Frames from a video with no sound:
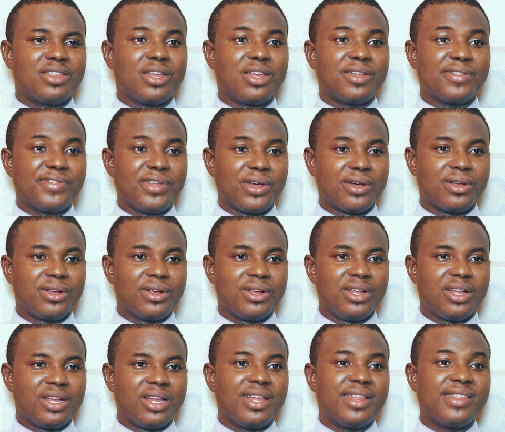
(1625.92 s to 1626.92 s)
The th
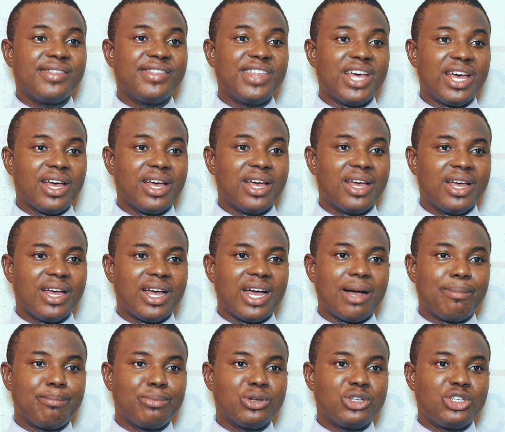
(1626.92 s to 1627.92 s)
and the
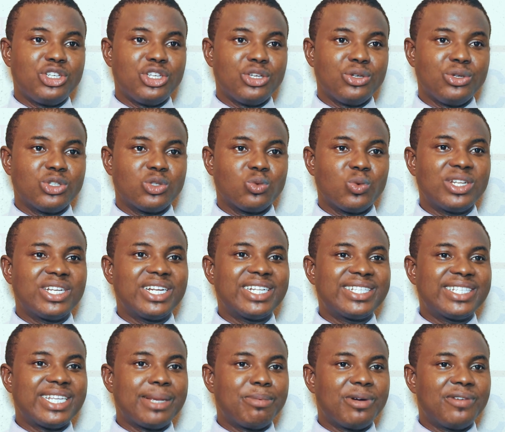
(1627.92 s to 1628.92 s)
are produced with the
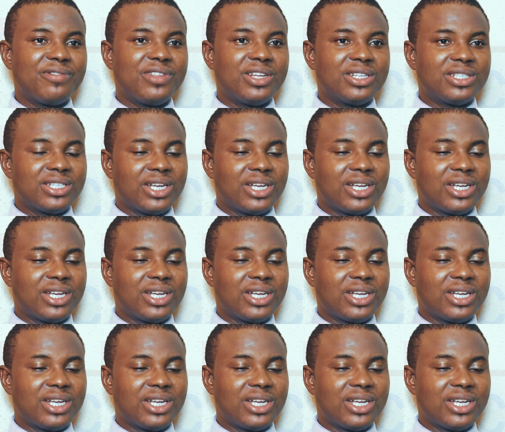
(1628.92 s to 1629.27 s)
tip of the